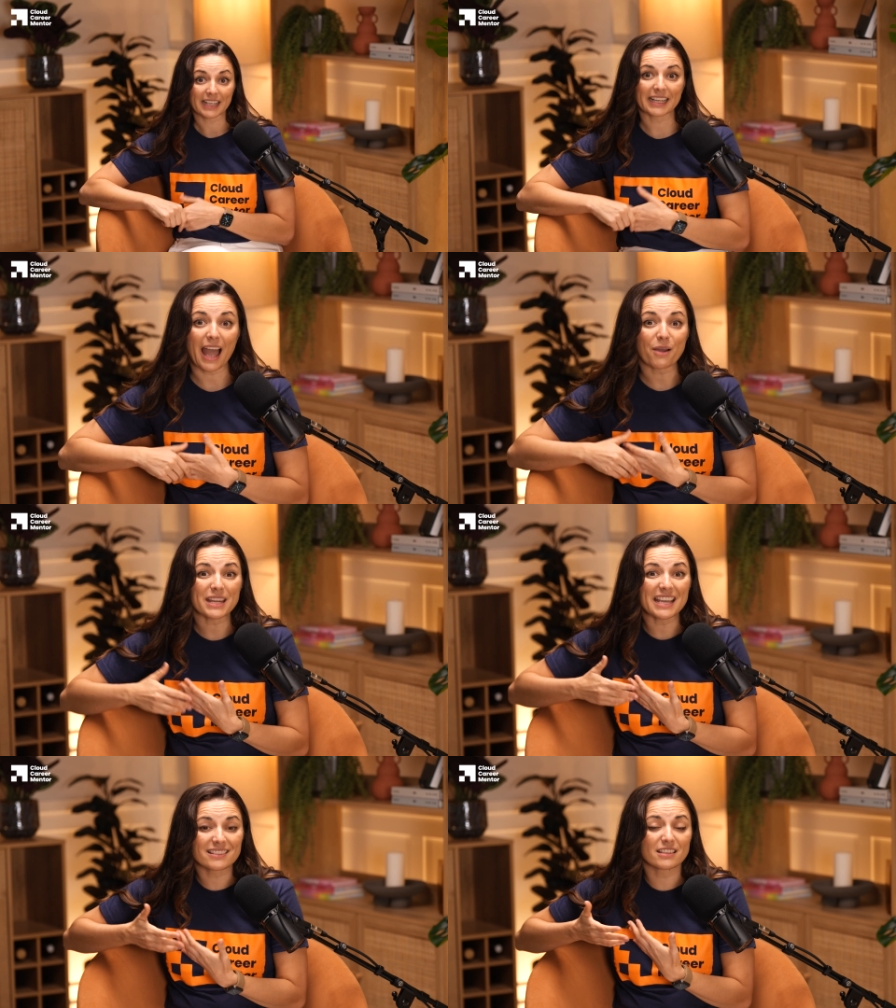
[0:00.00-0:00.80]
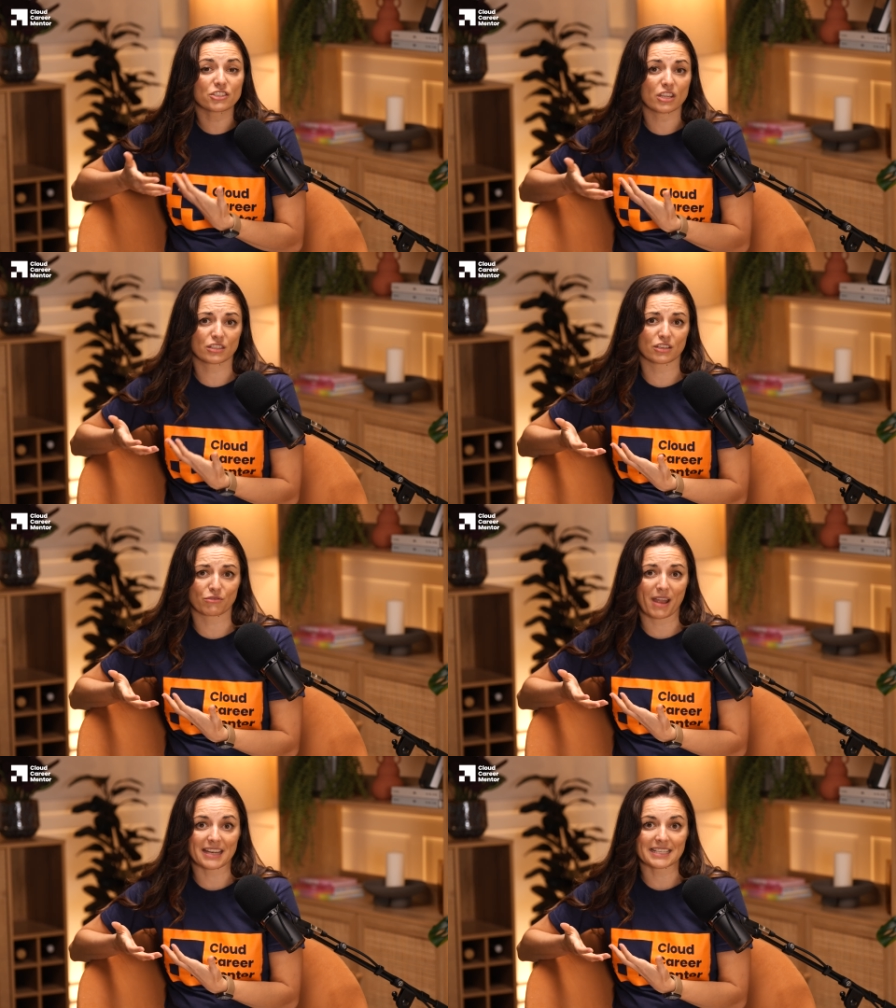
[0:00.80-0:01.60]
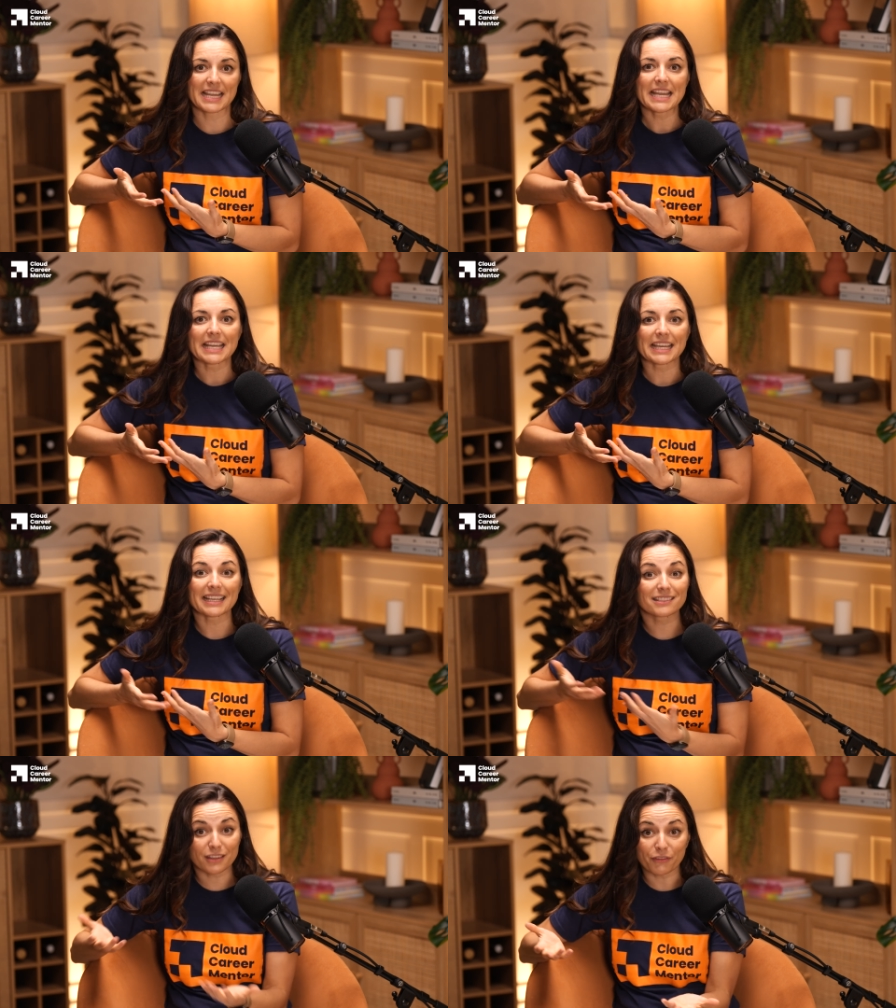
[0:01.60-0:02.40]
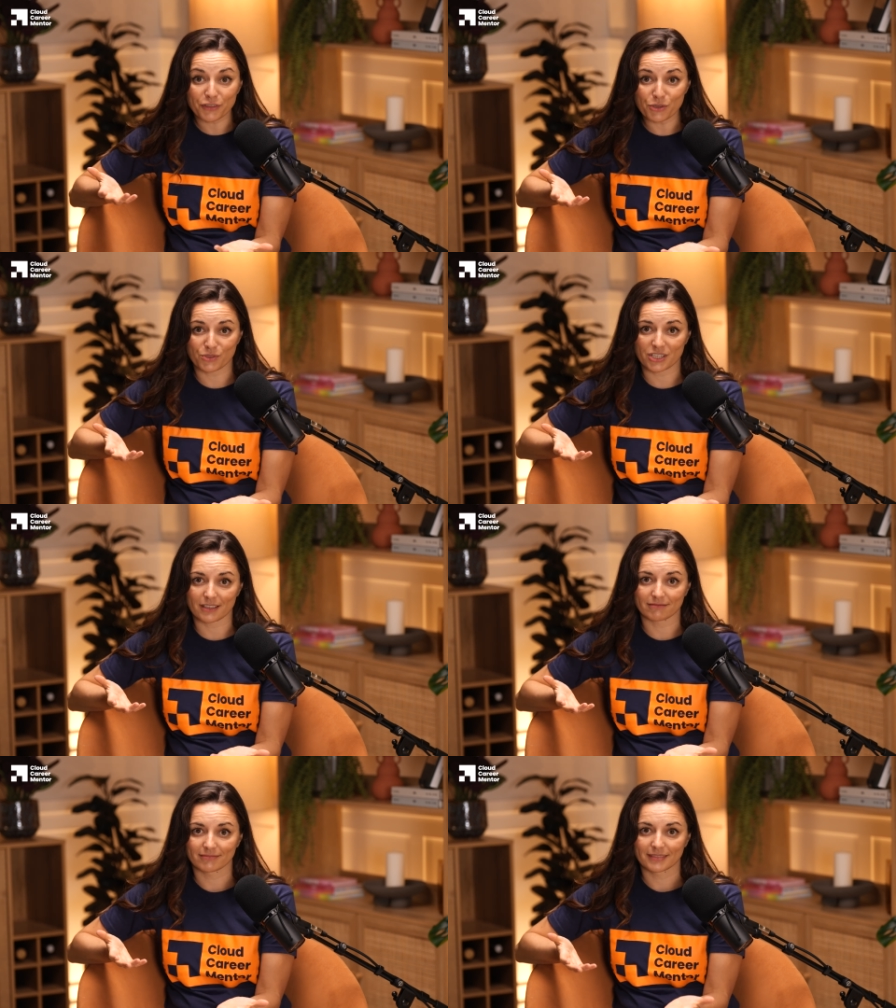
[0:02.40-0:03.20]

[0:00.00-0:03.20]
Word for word: Cloud isn't just a trend, it's the future,